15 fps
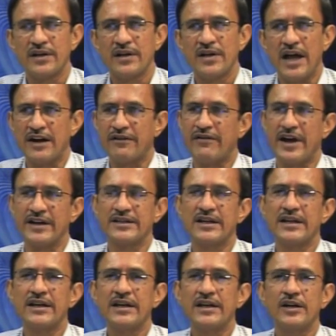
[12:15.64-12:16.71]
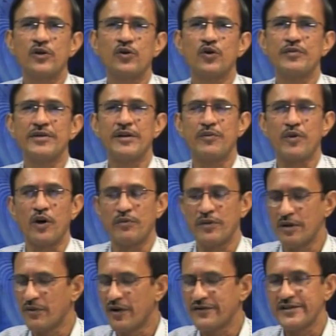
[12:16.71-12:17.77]
And finally, it could be the
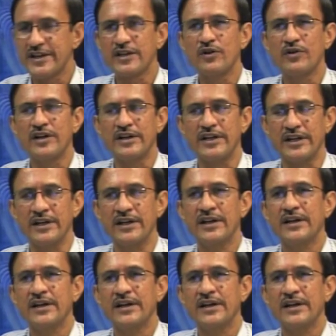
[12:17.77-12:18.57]
problem of security,